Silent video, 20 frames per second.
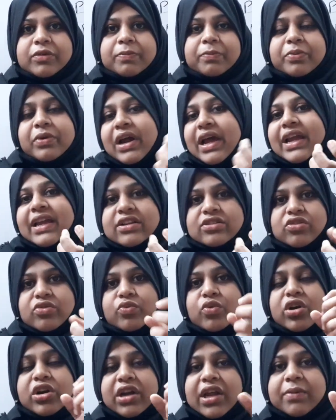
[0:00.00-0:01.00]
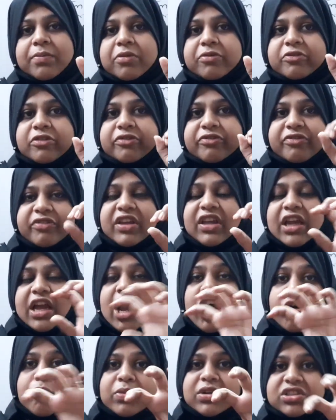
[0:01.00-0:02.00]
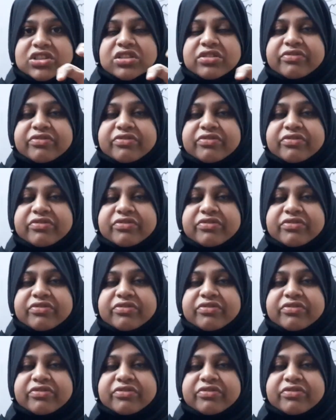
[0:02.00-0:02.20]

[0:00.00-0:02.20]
price, or what type of a fee, how much